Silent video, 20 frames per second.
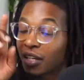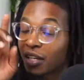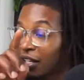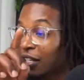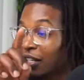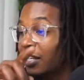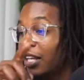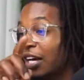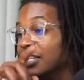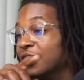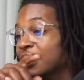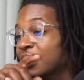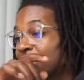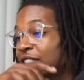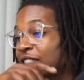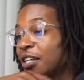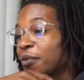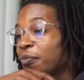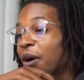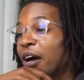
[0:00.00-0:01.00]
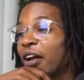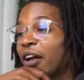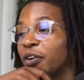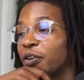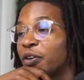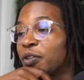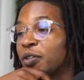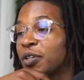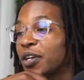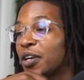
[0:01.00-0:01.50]
That's the tip I
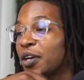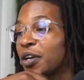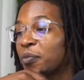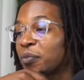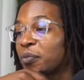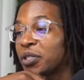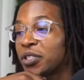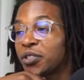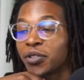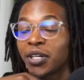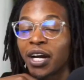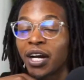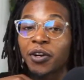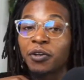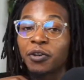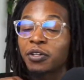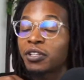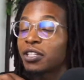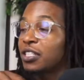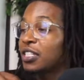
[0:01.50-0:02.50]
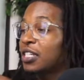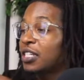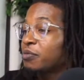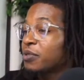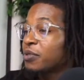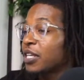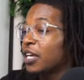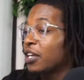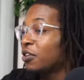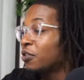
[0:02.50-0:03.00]
know. But you got all the tips.
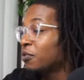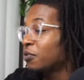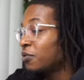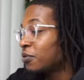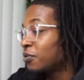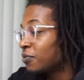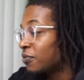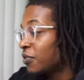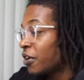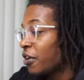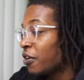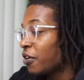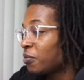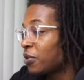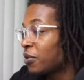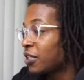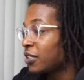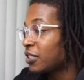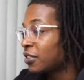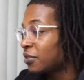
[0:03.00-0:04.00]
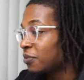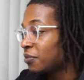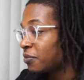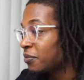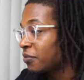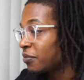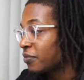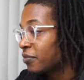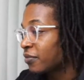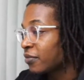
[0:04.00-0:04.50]
Thank you very much.
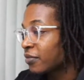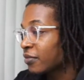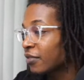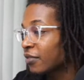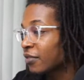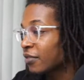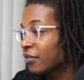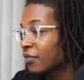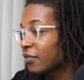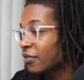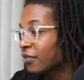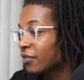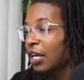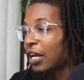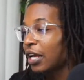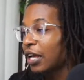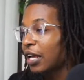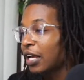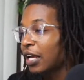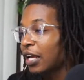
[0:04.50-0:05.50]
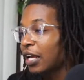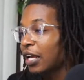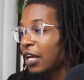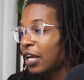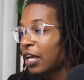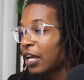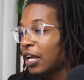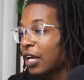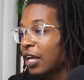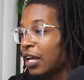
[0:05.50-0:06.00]
That's what I like. I
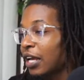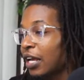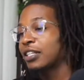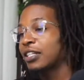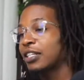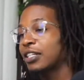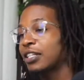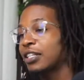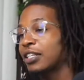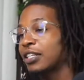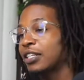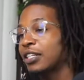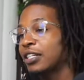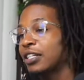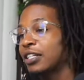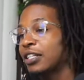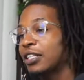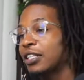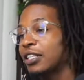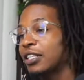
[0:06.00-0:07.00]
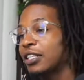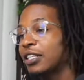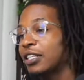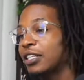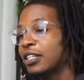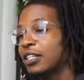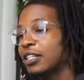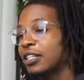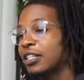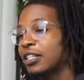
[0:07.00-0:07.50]
like it. Everybody
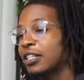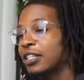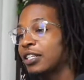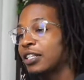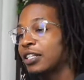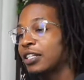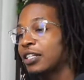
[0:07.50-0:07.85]
sharing tips,